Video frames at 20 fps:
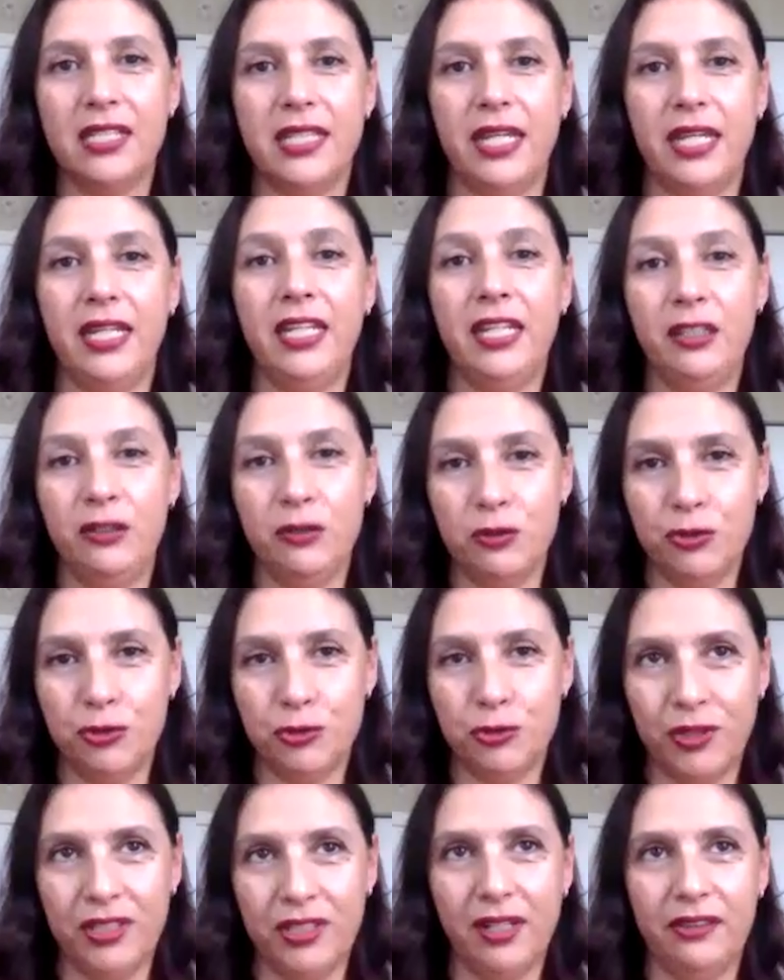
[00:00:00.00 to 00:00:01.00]
the
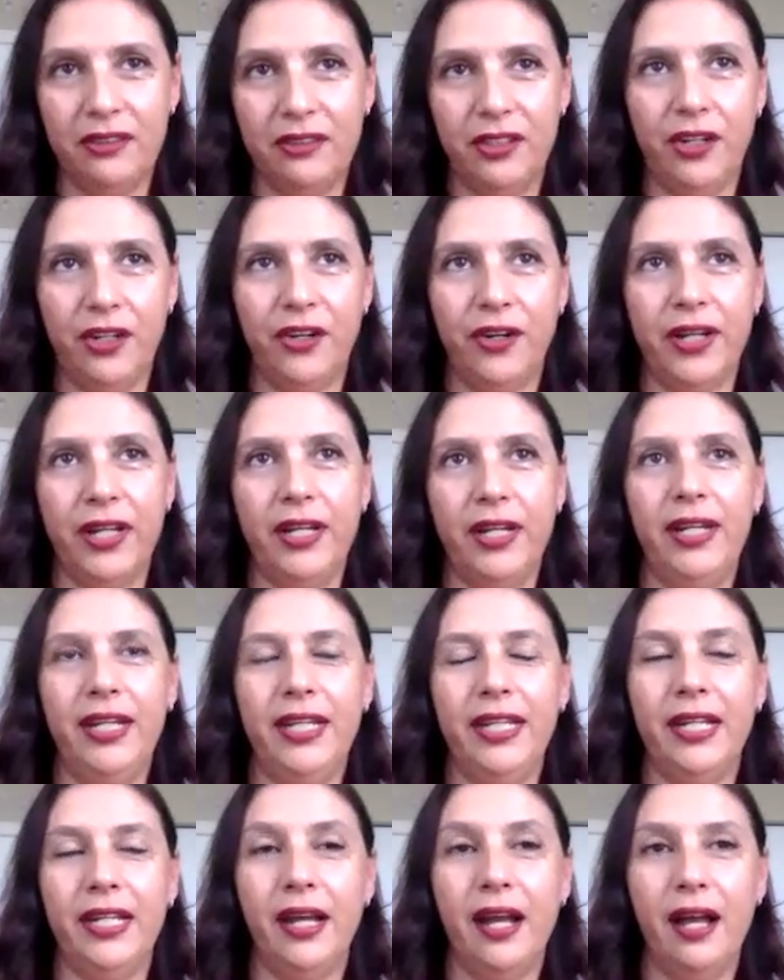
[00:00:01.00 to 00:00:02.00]
industry that they are
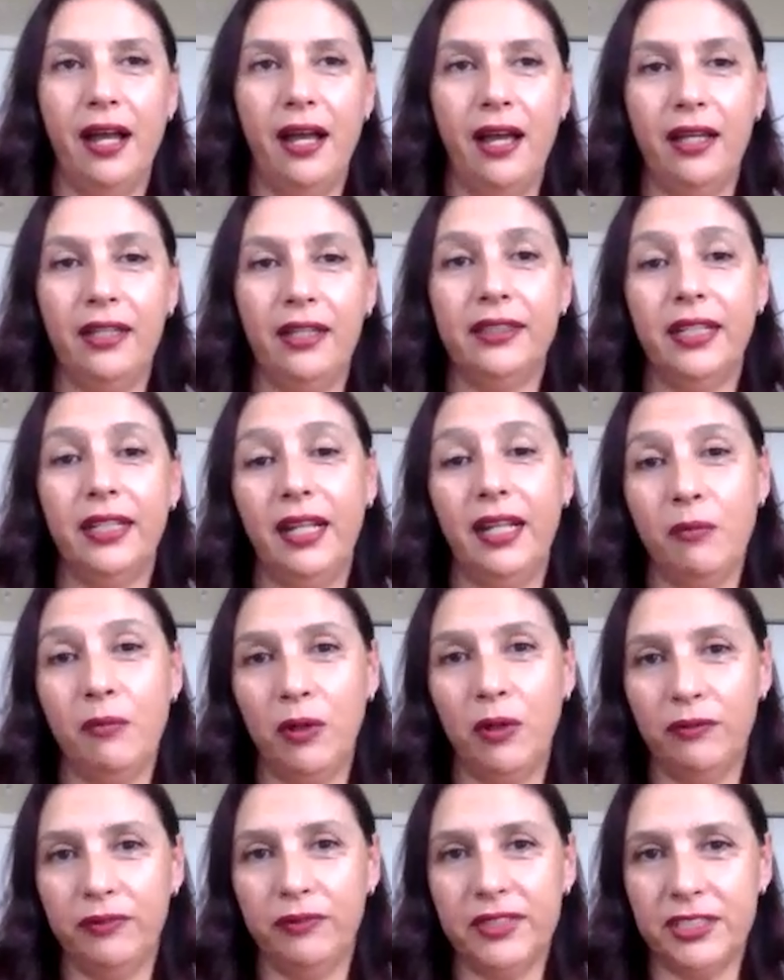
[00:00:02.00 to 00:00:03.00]
in, and the
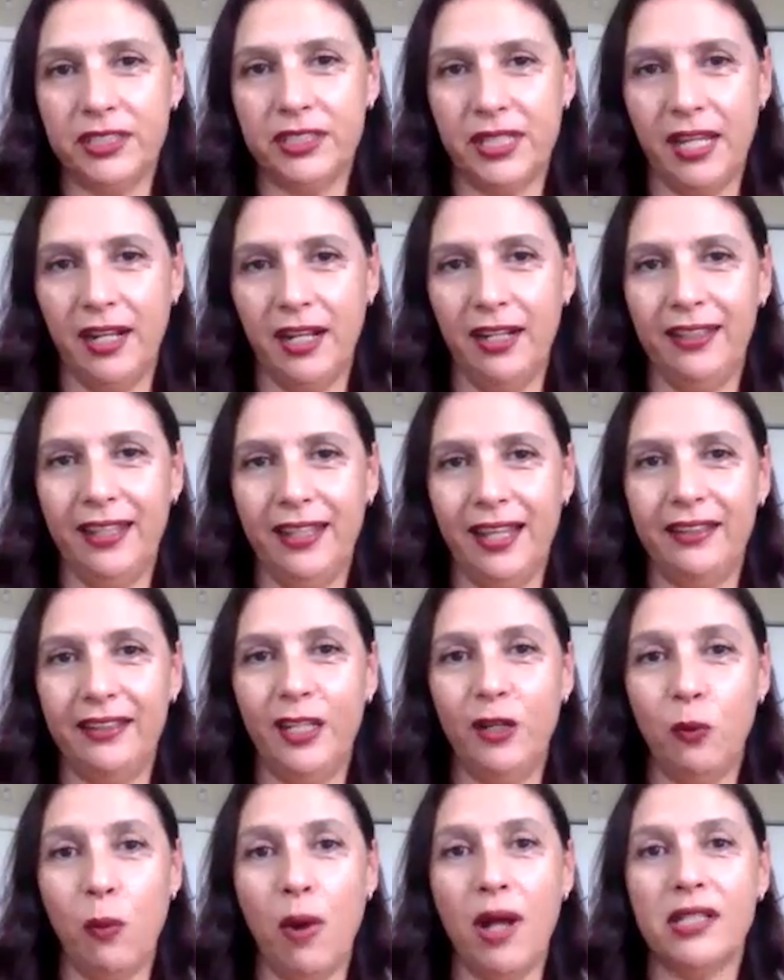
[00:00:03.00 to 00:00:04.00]
level of detail
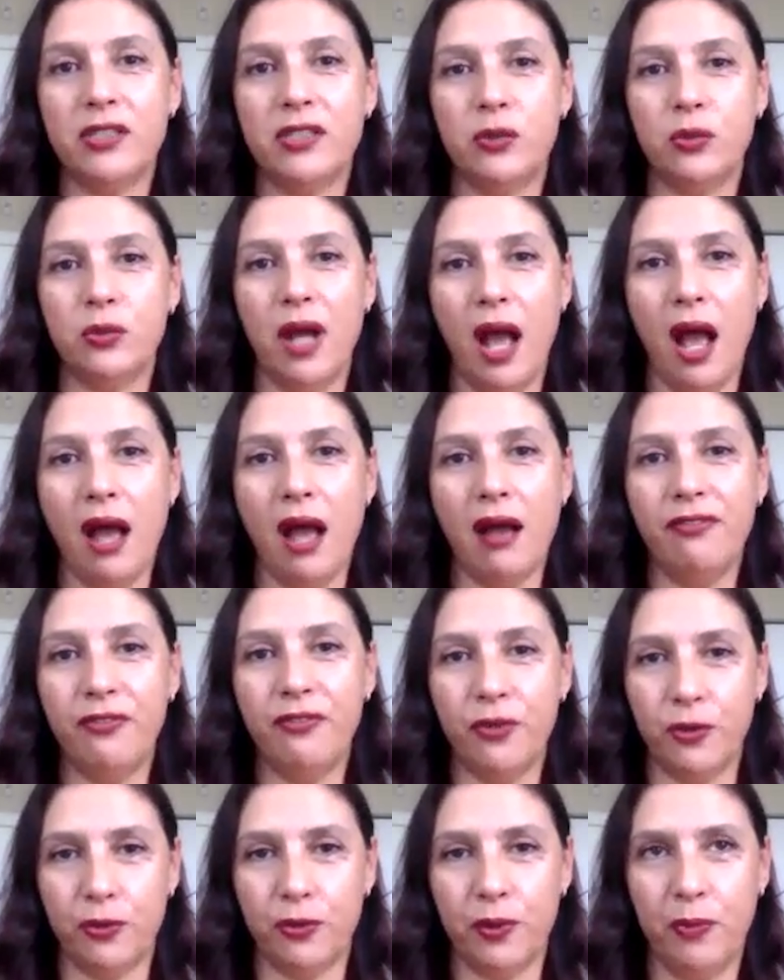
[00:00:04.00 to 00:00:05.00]
that they want to have
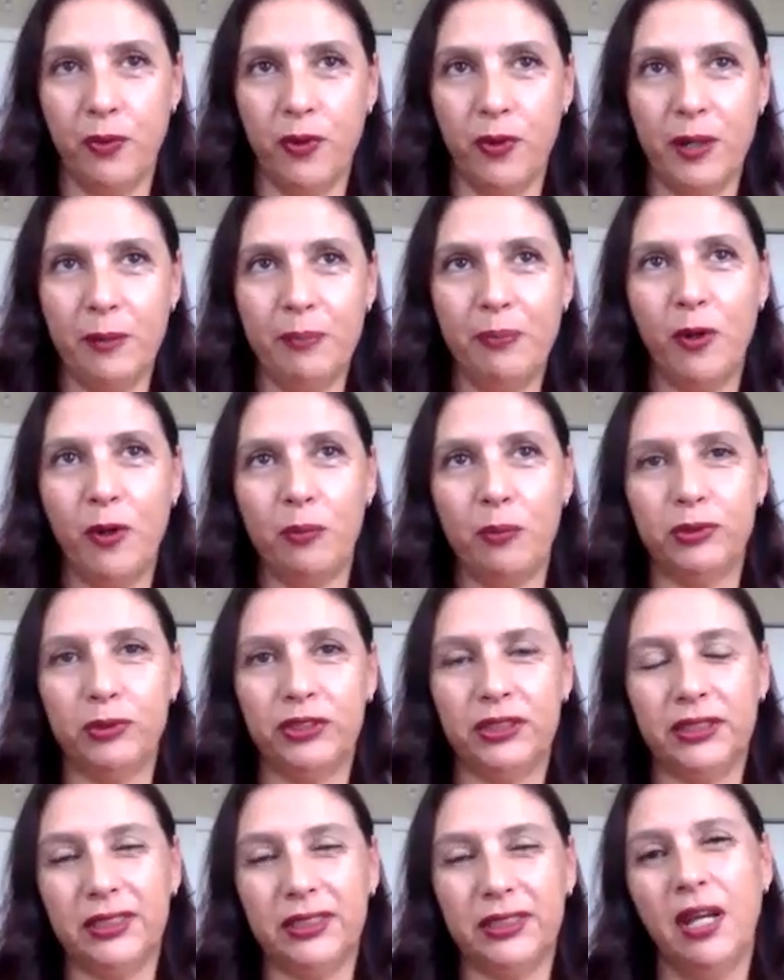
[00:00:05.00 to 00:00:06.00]
for reporting
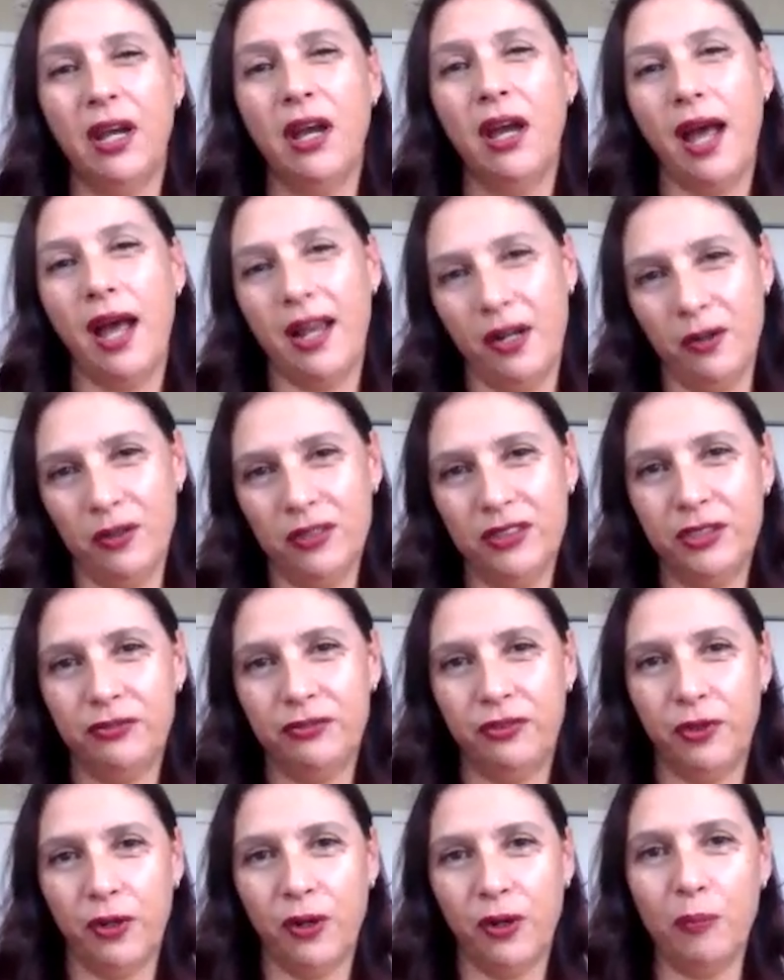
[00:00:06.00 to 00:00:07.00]
purposes and also
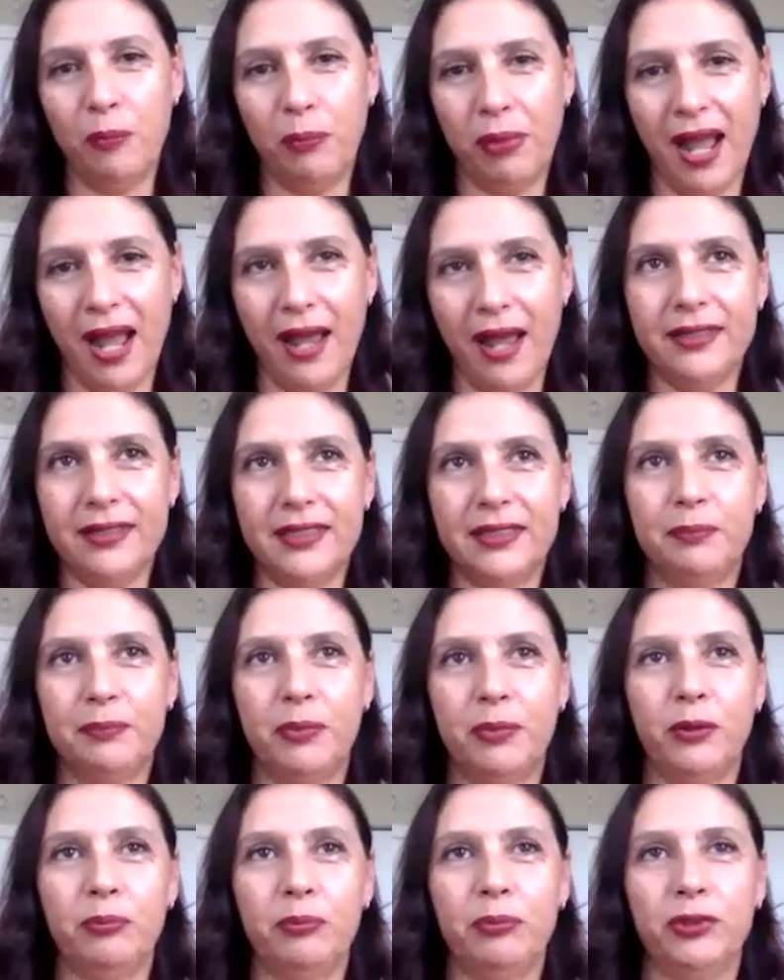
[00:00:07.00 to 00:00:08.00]
for compliance
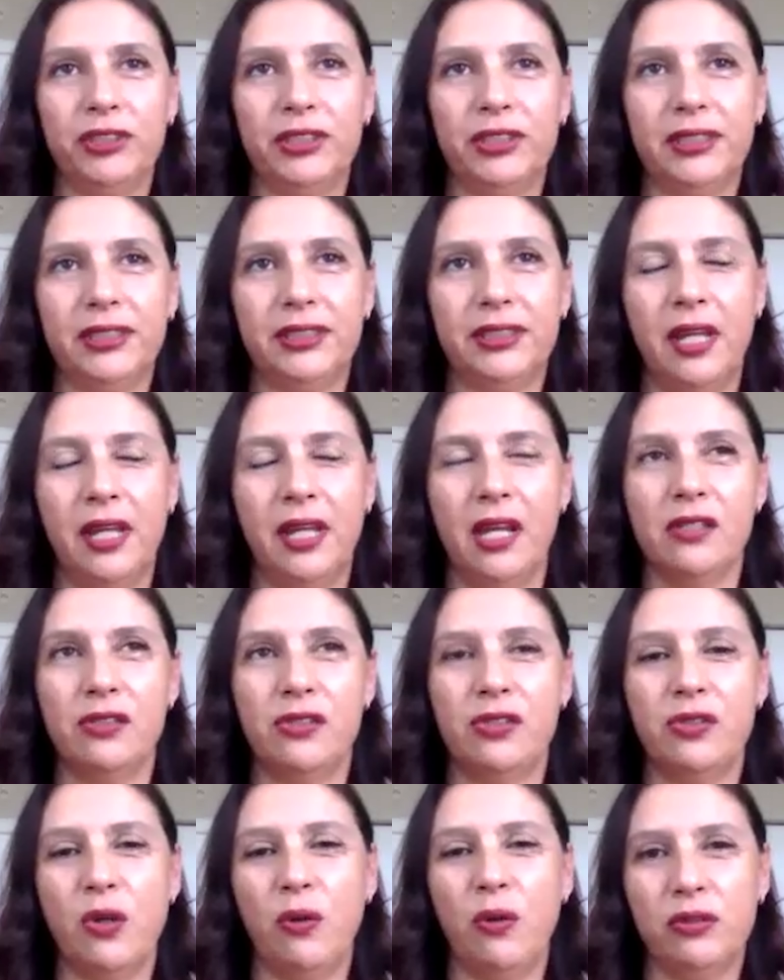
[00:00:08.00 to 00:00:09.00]
purposes.
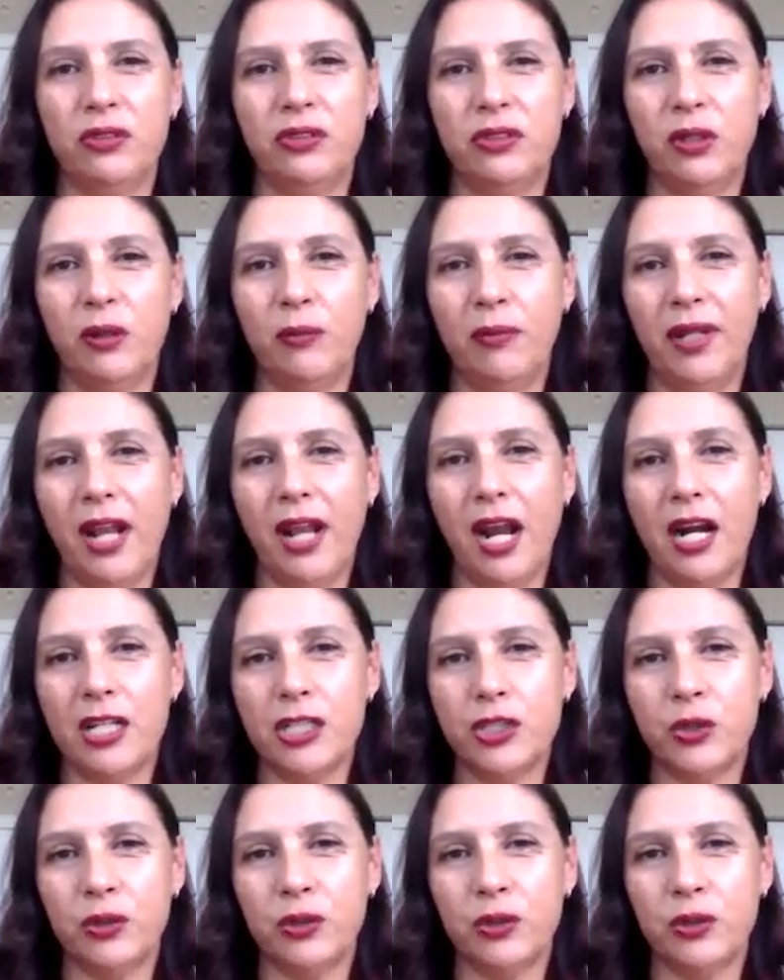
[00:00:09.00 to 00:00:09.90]
So some large